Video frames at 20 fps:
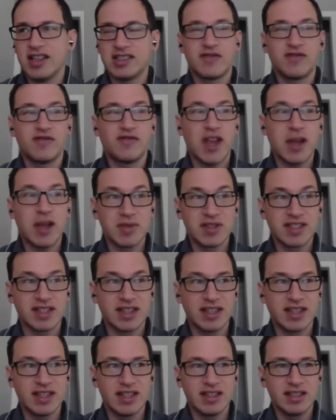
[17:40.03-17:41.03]
Is
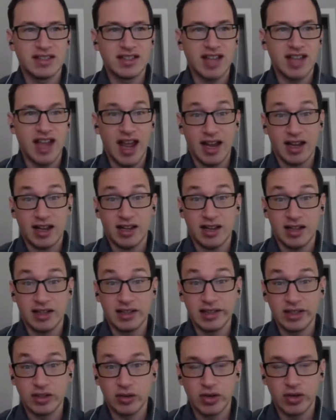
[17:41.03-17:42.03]
famously tech
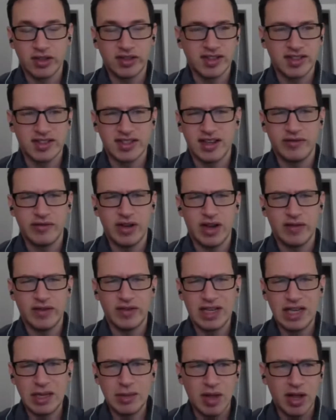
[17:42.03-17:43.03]
illiterate, doesn't even have
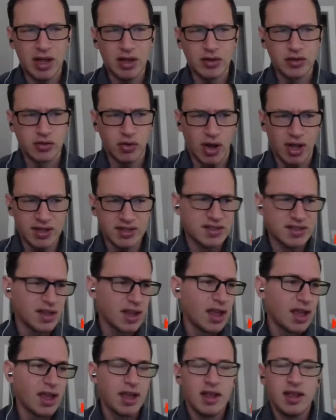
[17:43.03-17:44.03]
an email address.
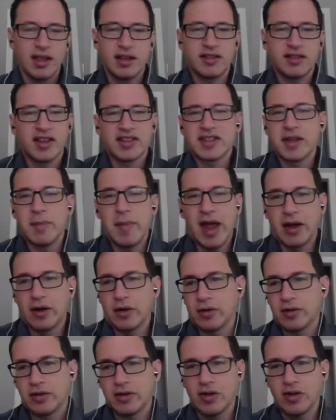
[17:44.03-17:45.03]
It doesn't
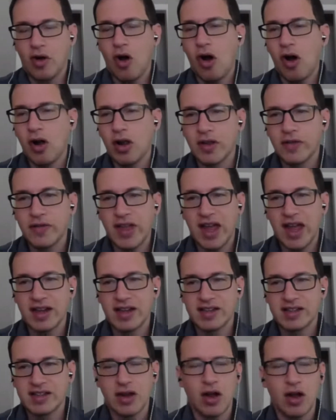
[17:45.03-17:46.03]
matter. All of
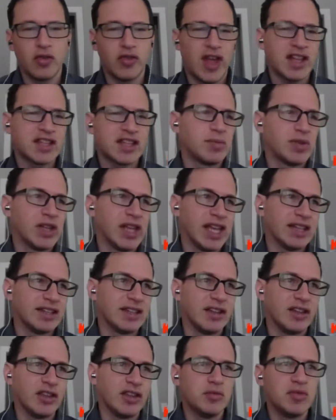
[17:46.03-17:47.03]
that is, that's
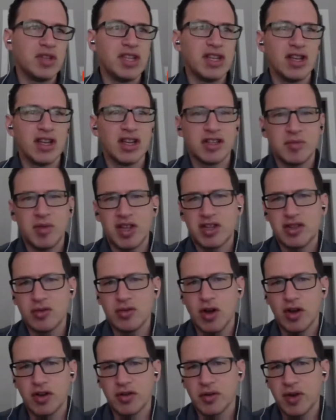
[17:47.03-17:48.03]
planted in the media to make
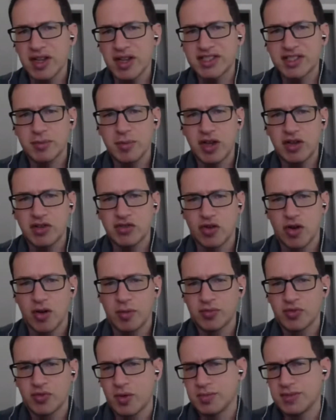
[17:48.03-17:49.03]
you underestimate
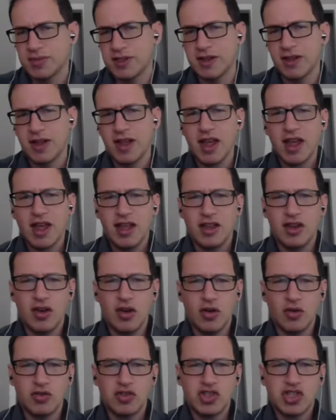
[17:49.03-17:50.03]
Trump. Trump's a,
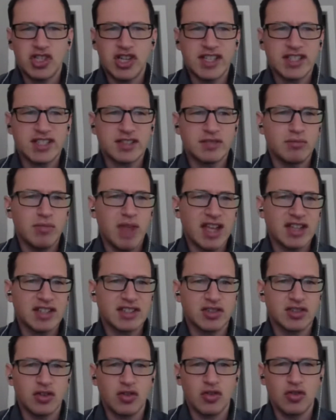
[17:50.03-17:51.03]
chess
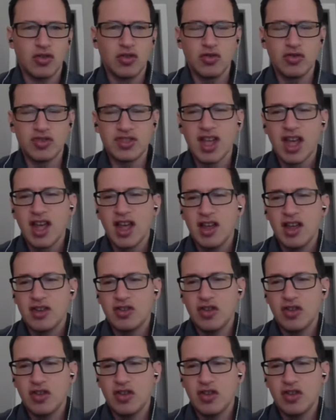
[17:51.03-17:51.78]
master who's,